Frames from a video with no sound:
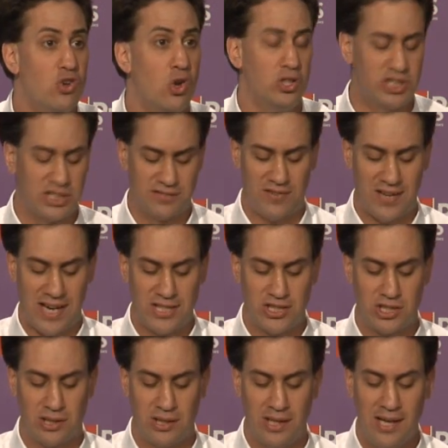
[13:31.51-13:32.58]
not just
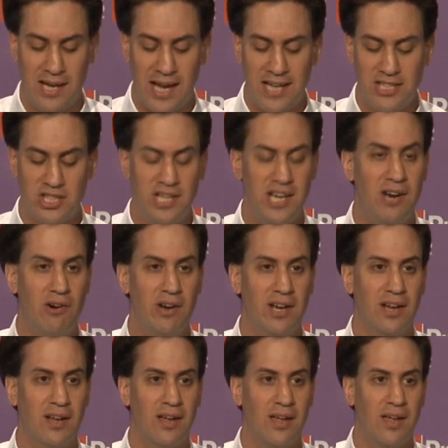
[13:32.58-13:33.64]
financial engineering.